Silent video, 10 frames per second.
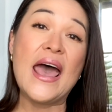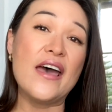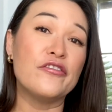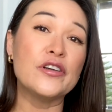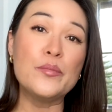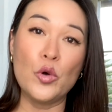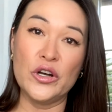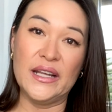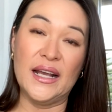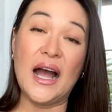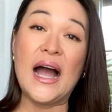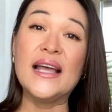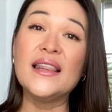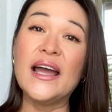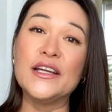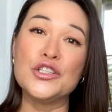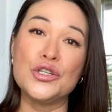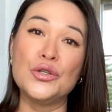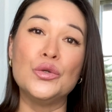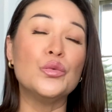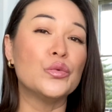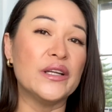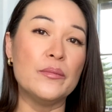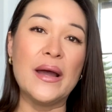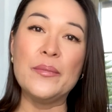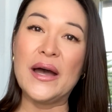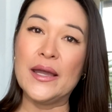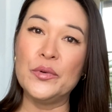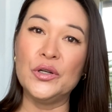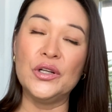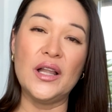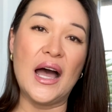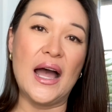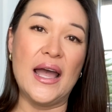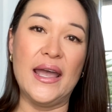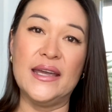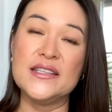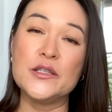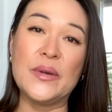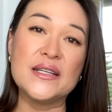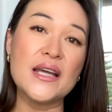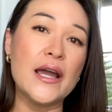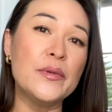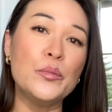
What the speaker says: Every morning, I like to read my Bible, I spend time in